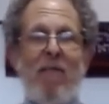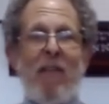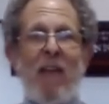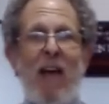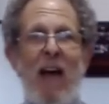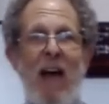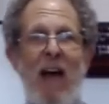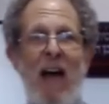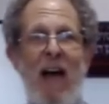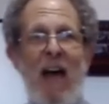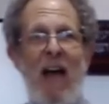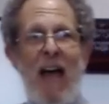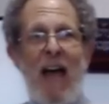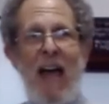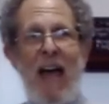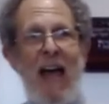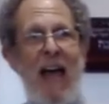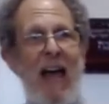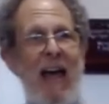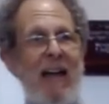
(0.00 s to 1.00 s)

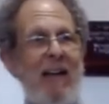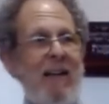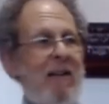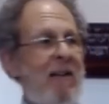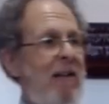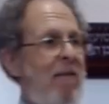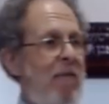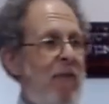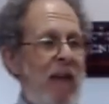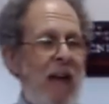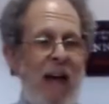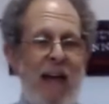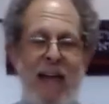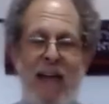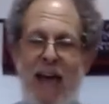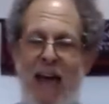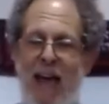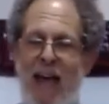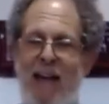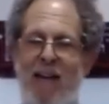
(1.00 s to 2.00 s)
Uh, and
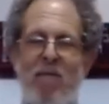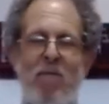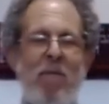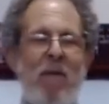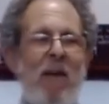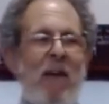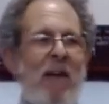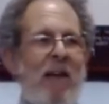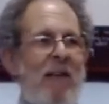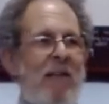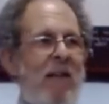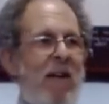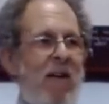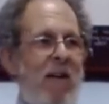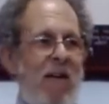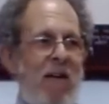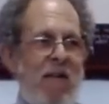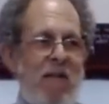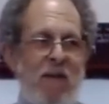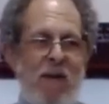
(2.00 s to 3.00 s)
again, there
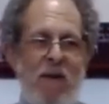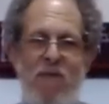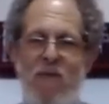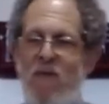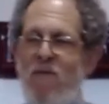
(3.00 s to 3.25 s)
are different